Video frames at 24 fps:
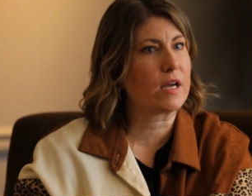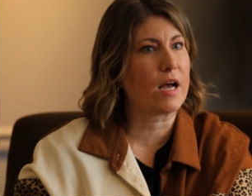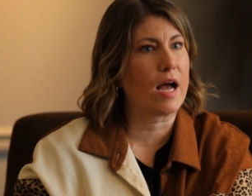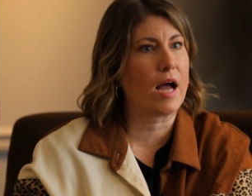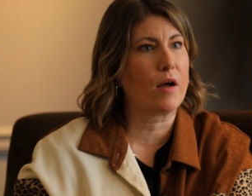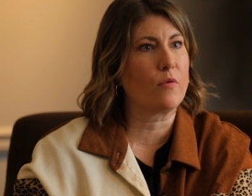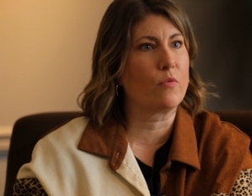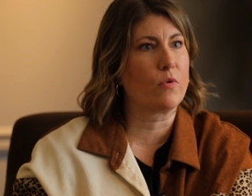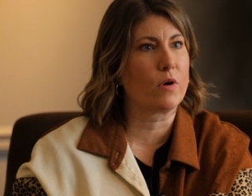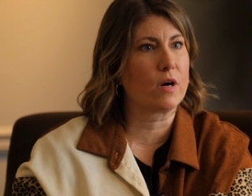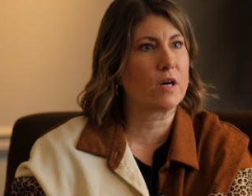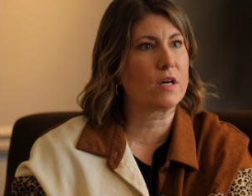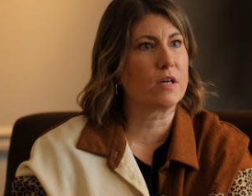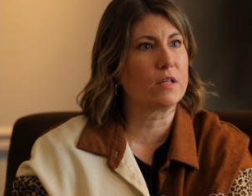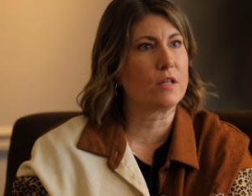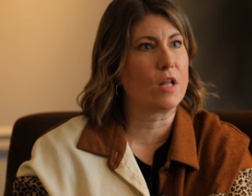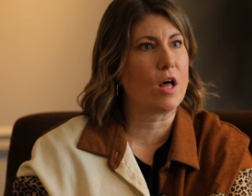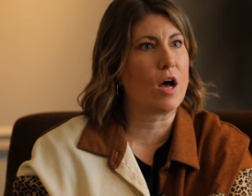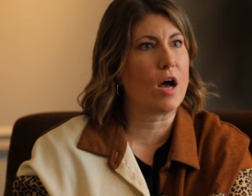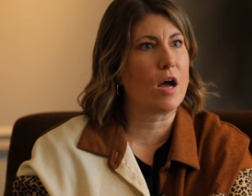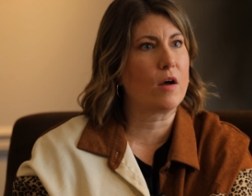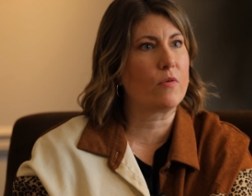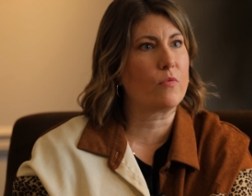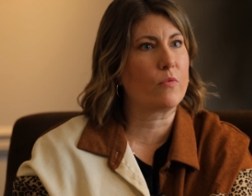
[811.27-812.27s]
Mm-hmm. I work a
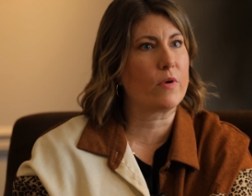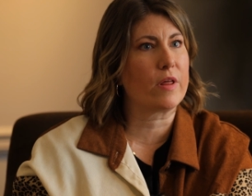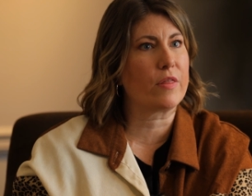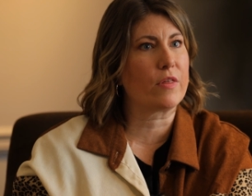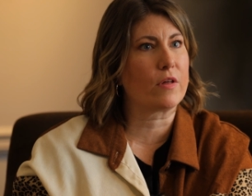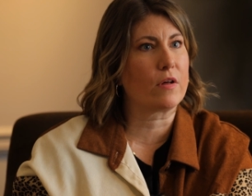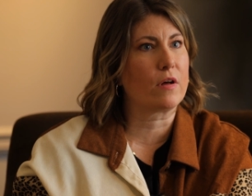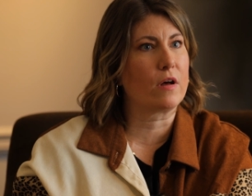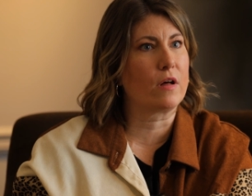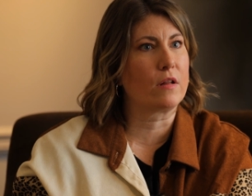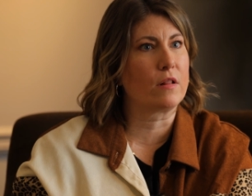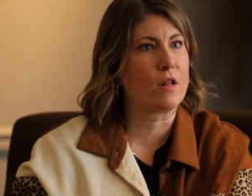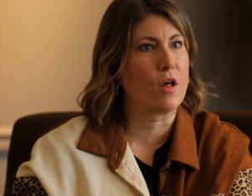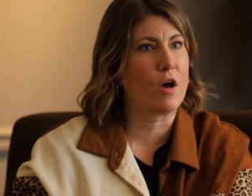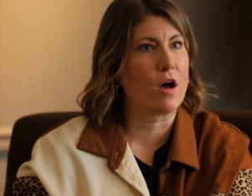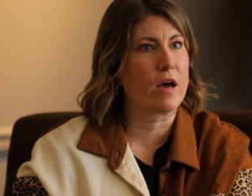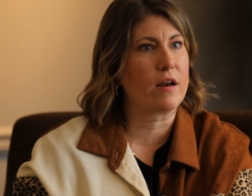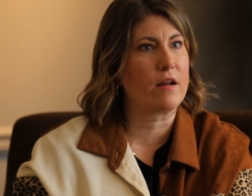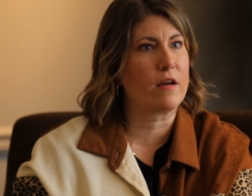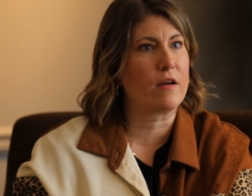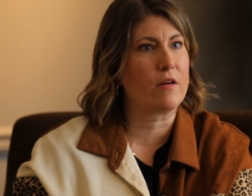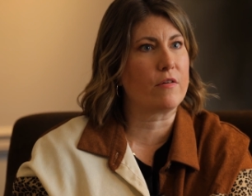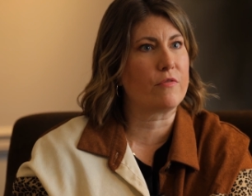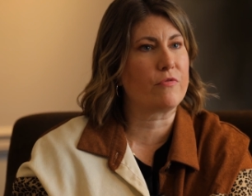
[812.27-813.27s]
lot with a
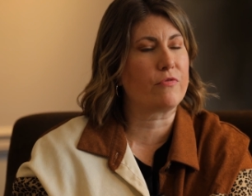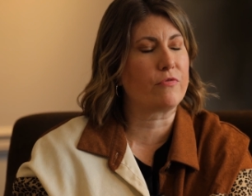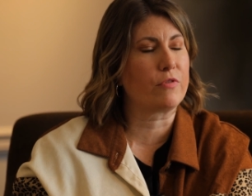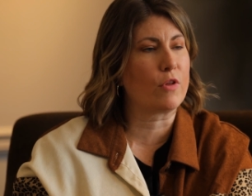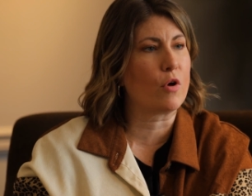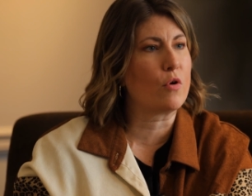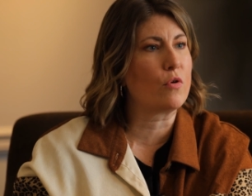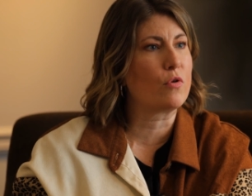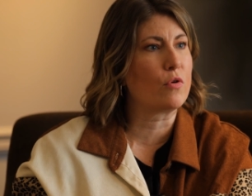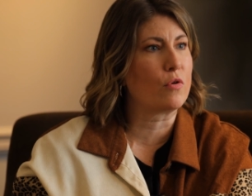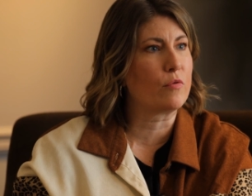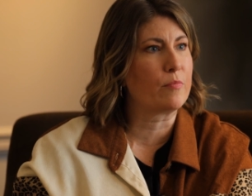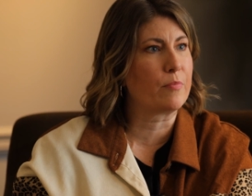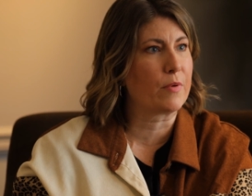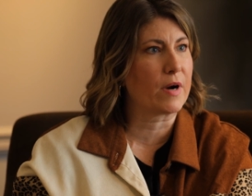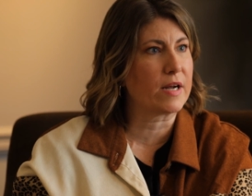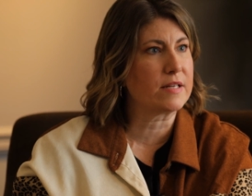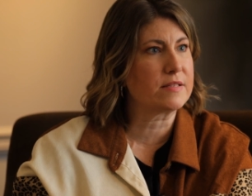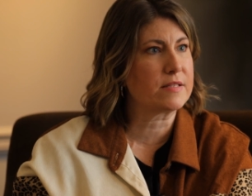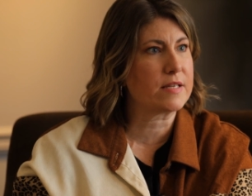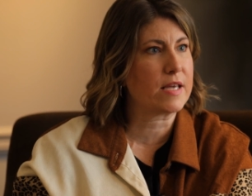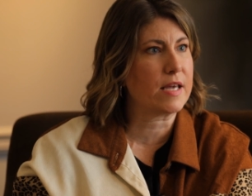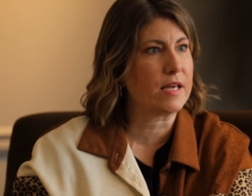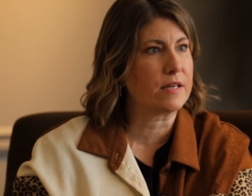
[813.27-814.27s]
lot of local
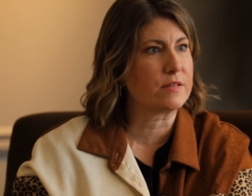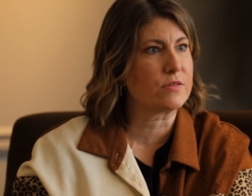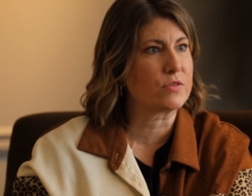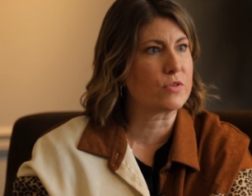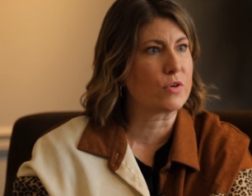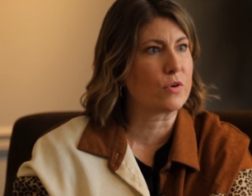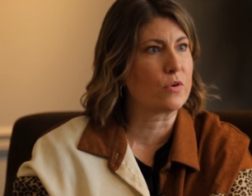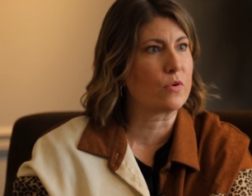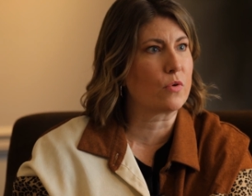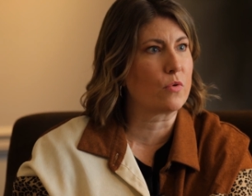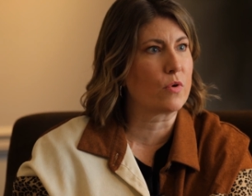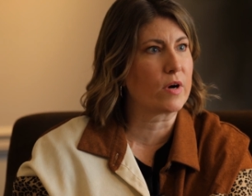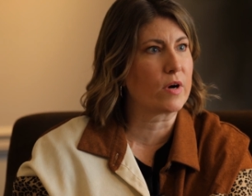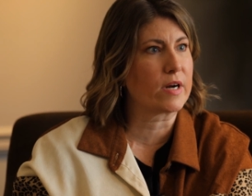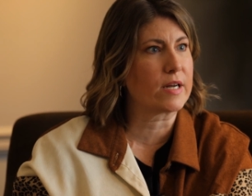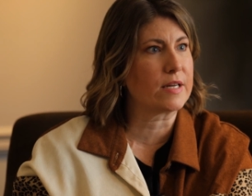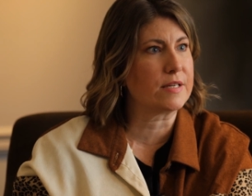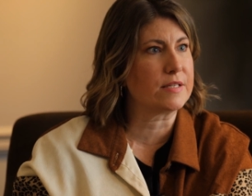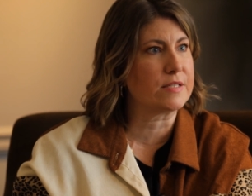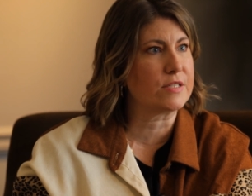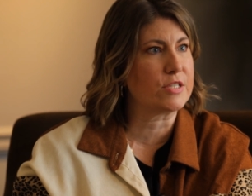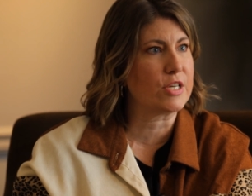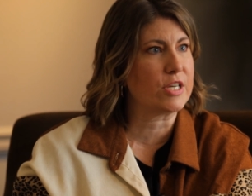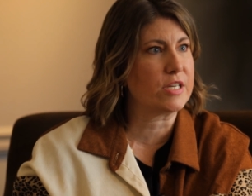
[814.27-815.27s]
breast cancer
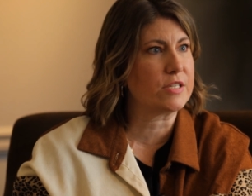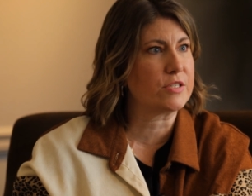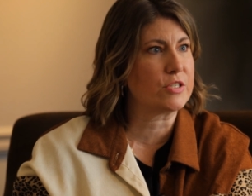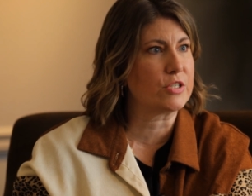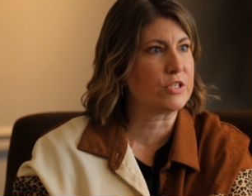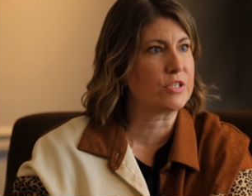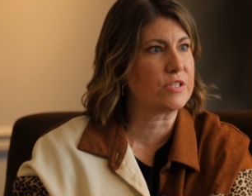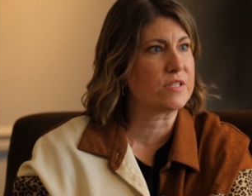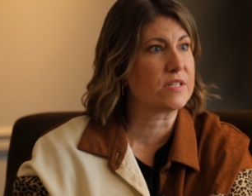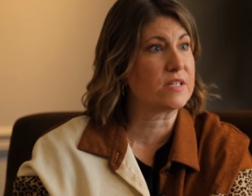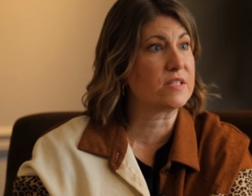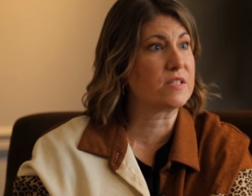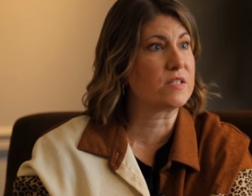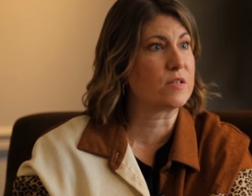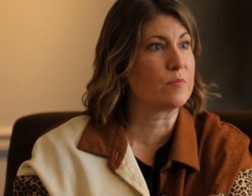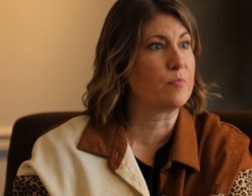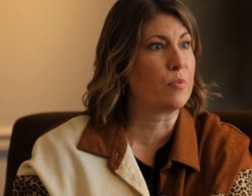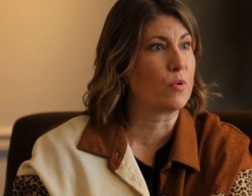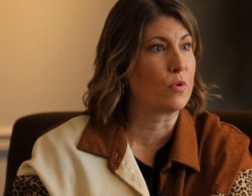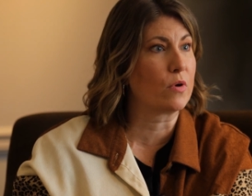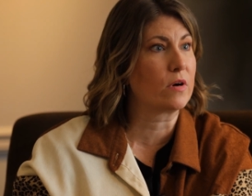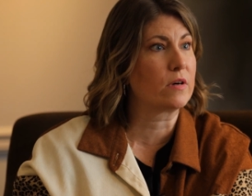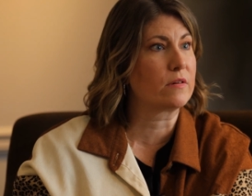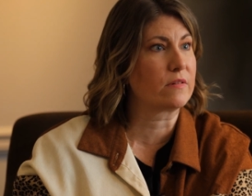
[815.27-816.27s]
organizations that
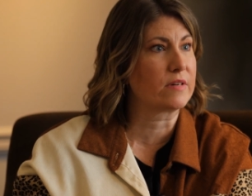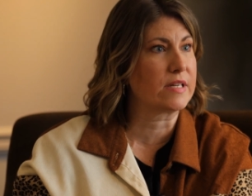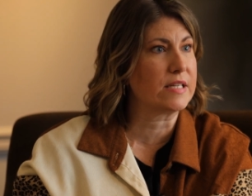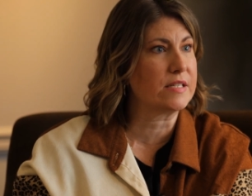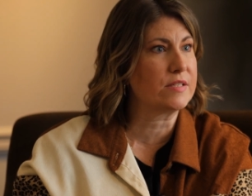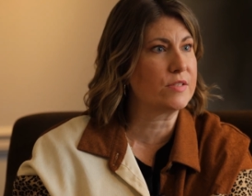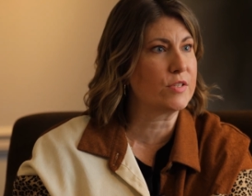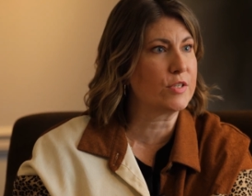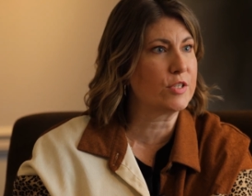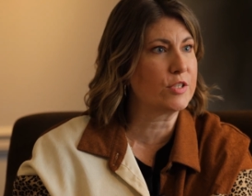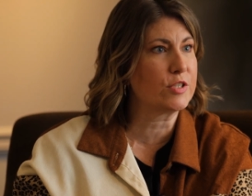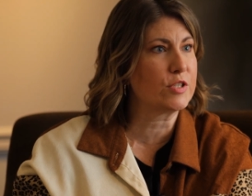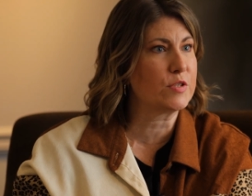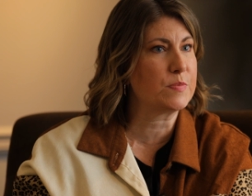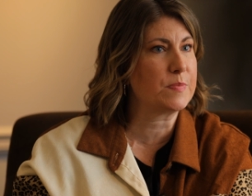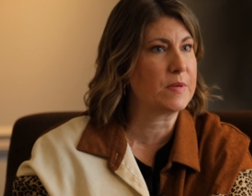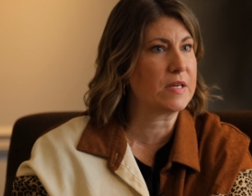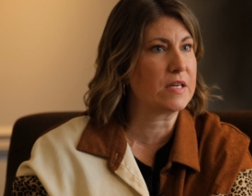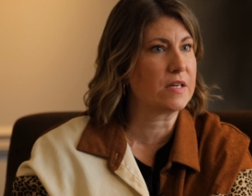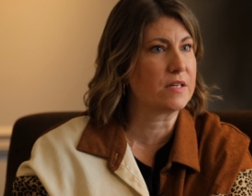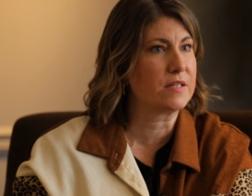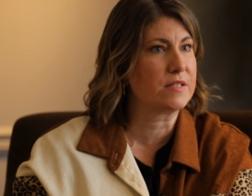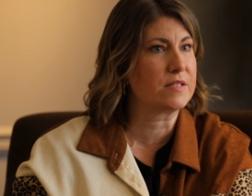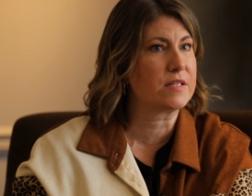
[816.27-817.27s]
support research
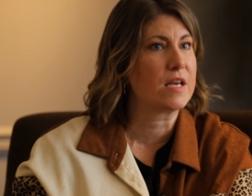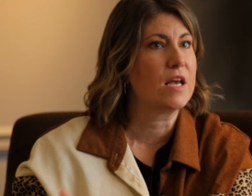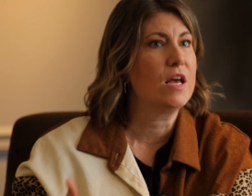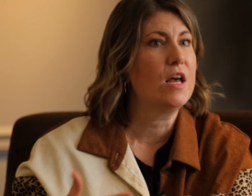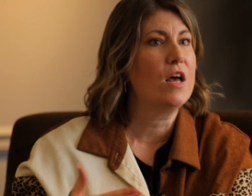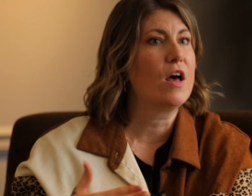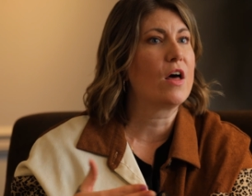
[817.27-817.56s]
because